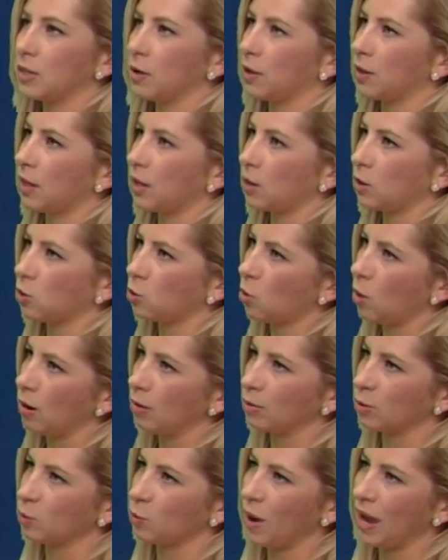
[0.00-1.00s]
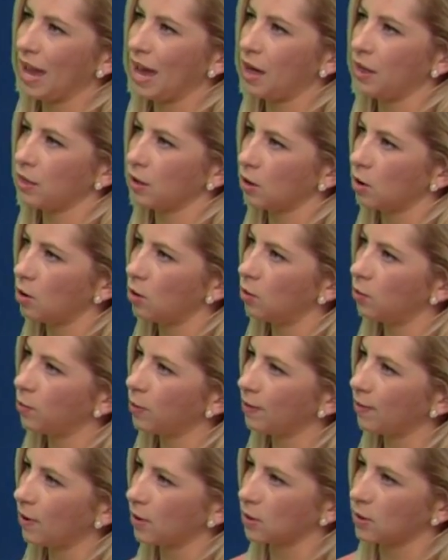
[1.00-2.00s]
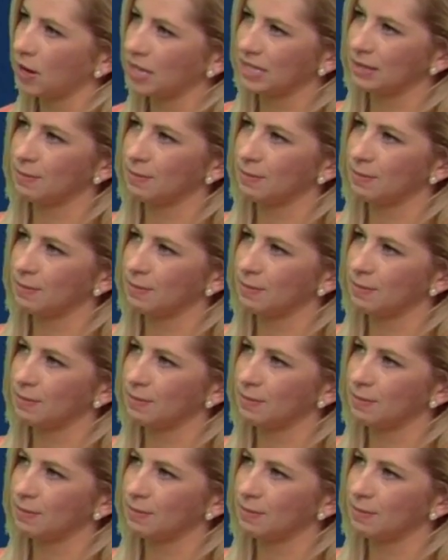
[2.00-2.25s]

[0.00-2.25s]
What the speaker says: of thunderstorms way out in the Gulf. We've also had